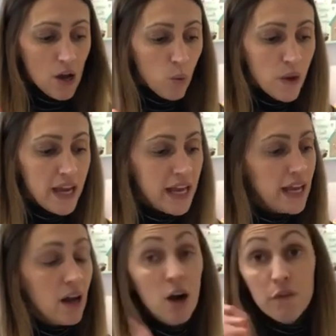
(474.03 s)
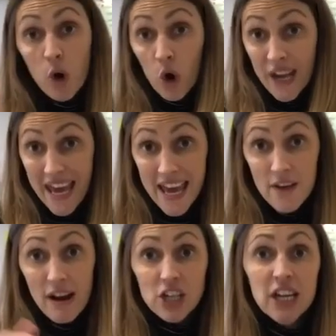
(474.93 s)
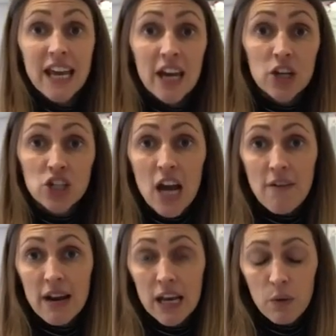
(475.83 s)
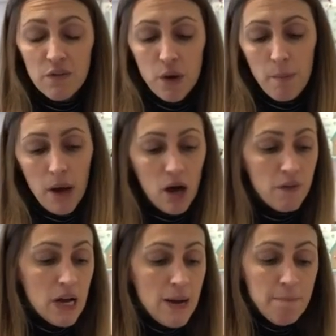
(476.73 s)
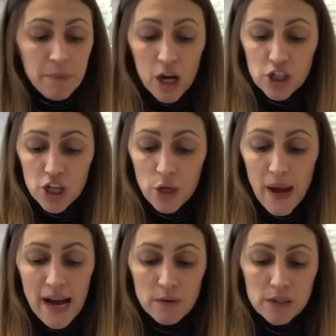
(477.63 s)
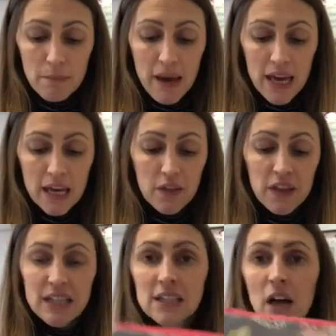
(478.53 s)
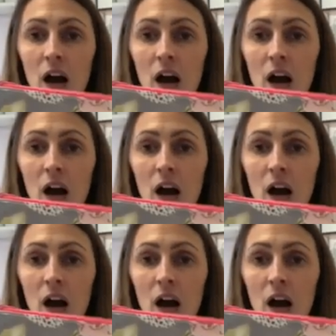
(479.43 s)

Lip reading: I've got on here actually, again, I'll share a link with you above. I show you how to make this